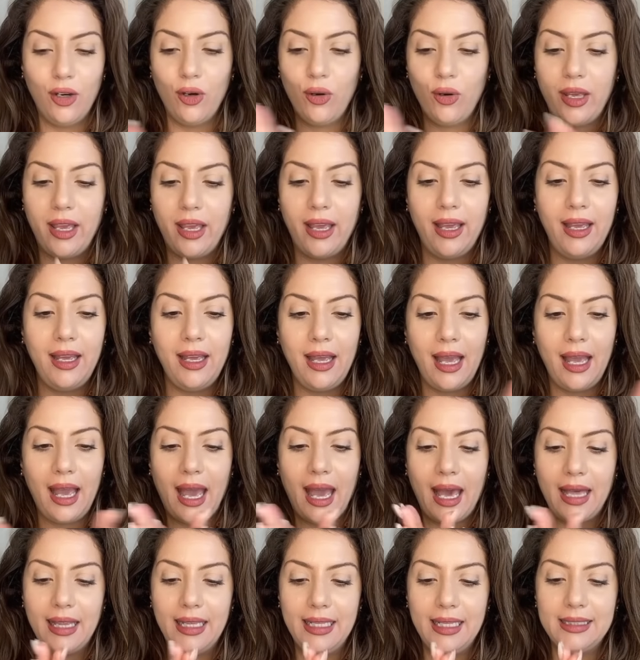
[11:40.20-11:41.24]
okay?
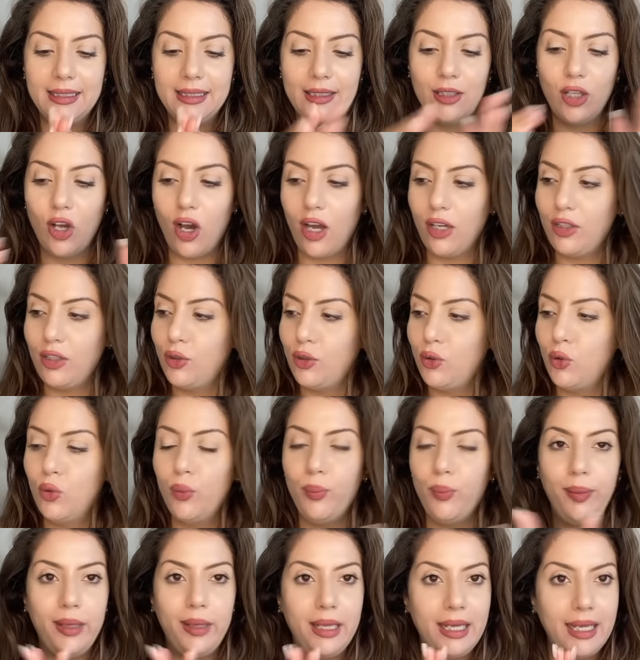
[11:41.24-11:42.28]
And it's not
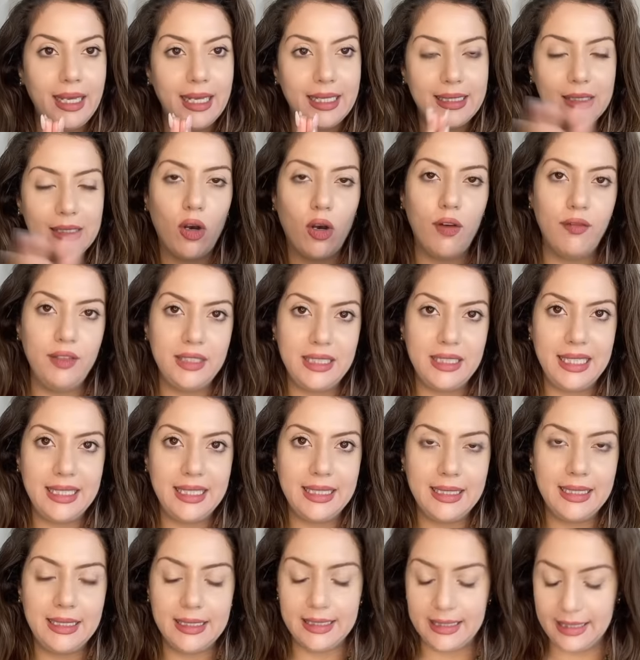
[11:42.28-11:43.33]
goopy. It's obviously
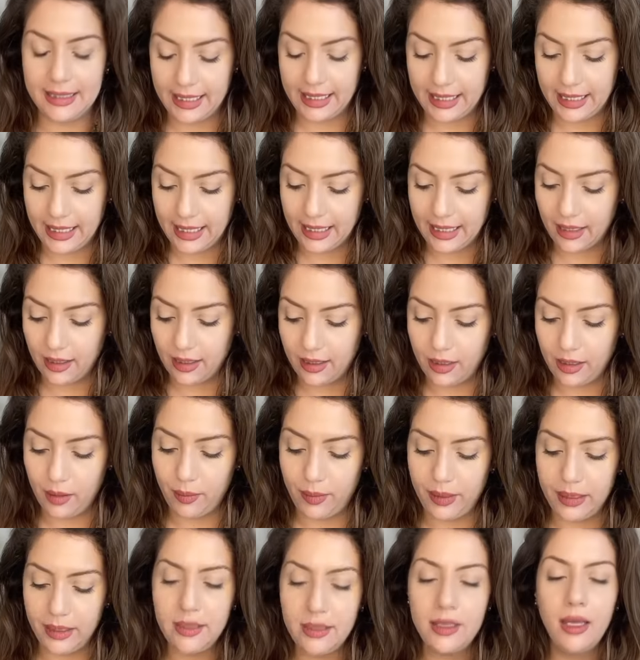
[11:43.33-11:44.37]
sticky a little
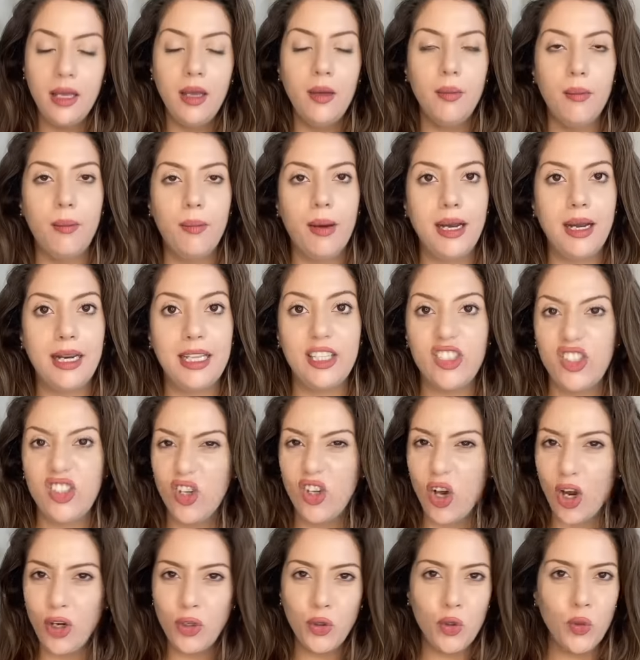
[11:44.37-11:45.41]
bit, but it's
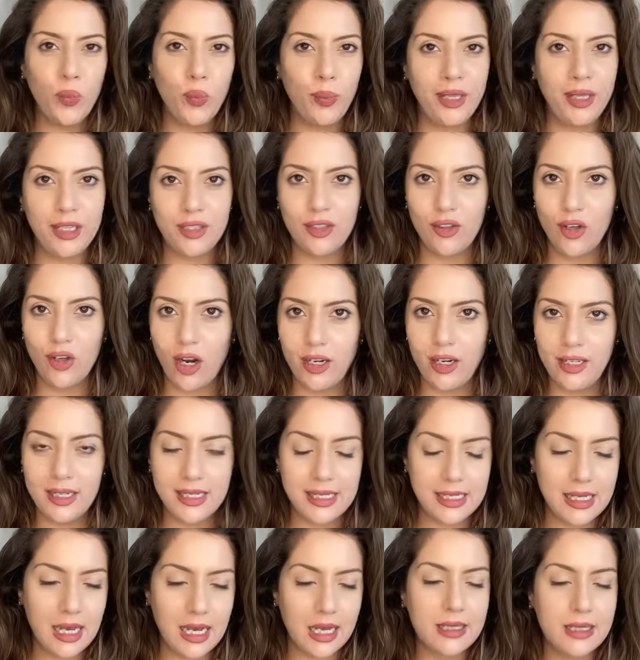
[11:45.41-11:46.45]
not goopy. It's not
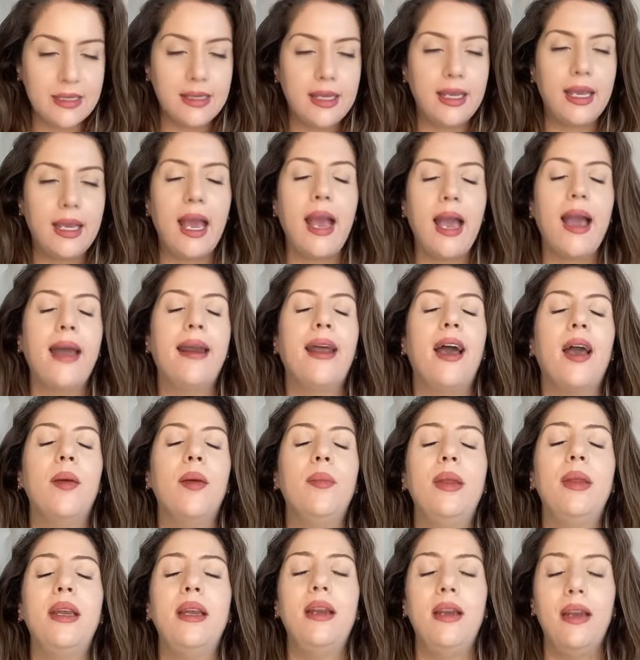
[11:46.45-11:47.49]
disgusting. And
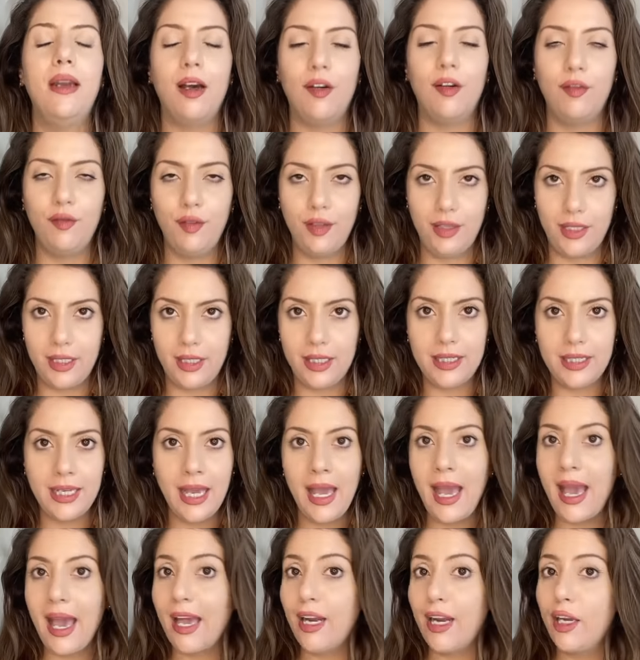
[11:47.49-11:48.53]
I'm in love with it.
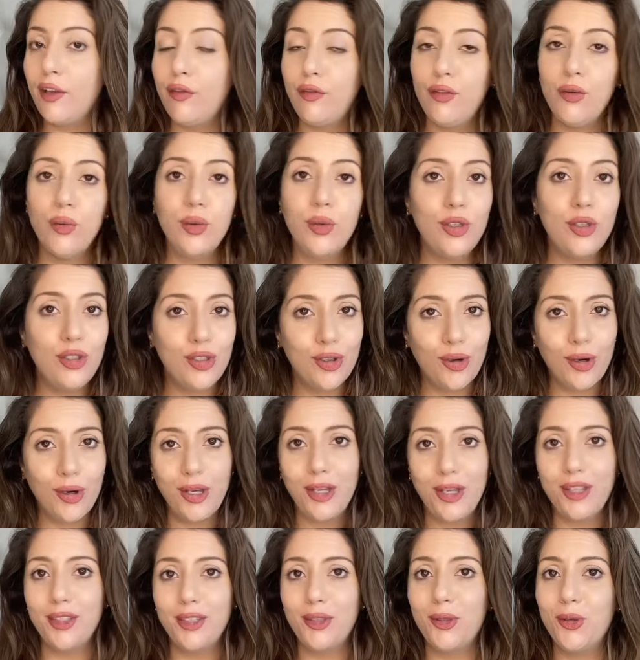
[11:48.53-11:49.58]
And if you enjoy
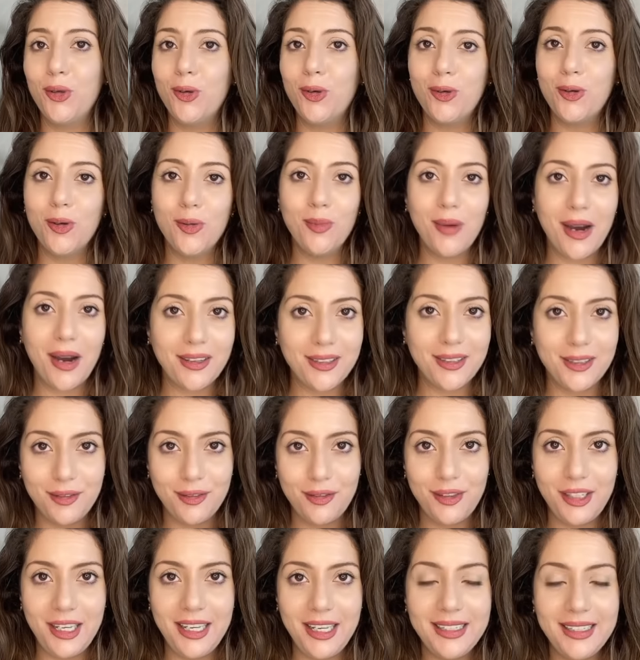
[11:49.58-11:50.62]
the cocoa butter
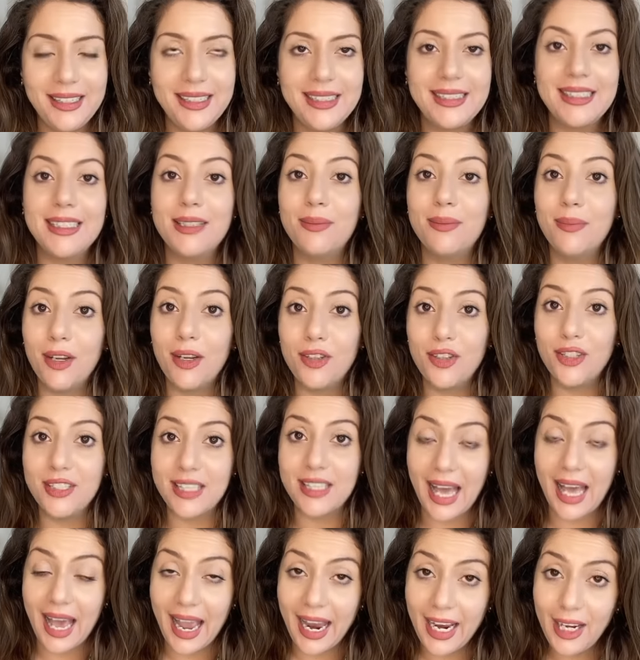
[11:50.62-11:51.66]
fragrance as much as
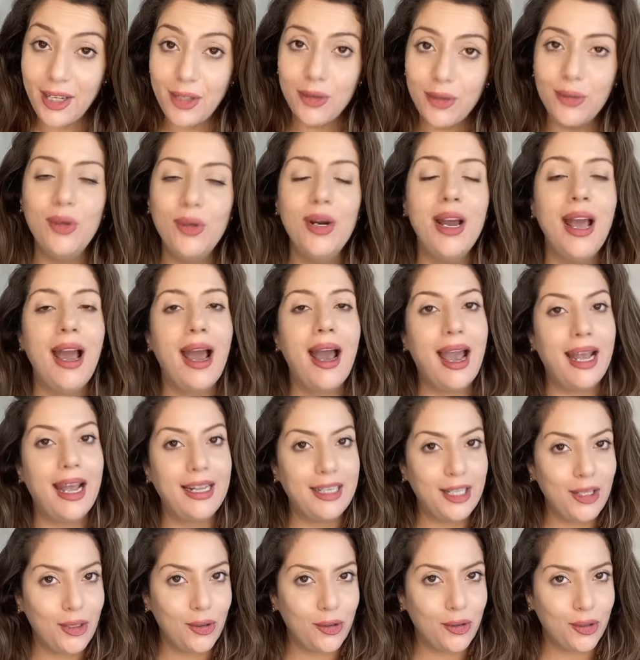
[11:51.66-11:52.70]
I do, I
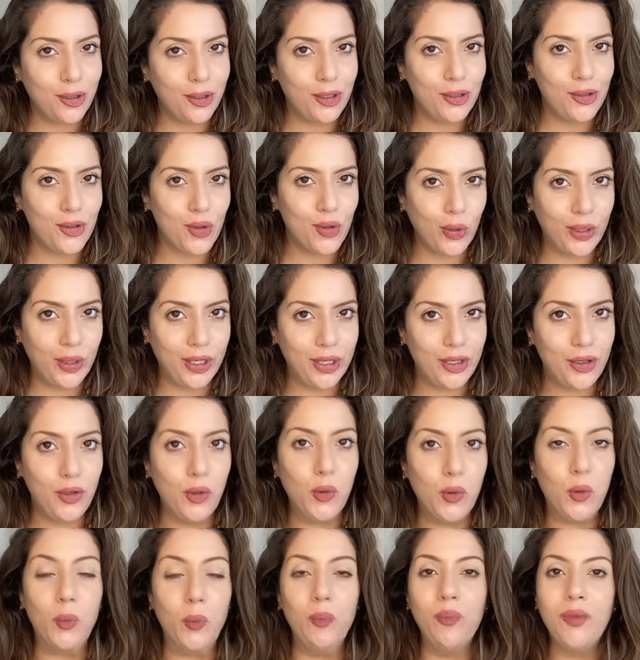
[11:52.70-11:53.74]
think you're going to enjoy it too.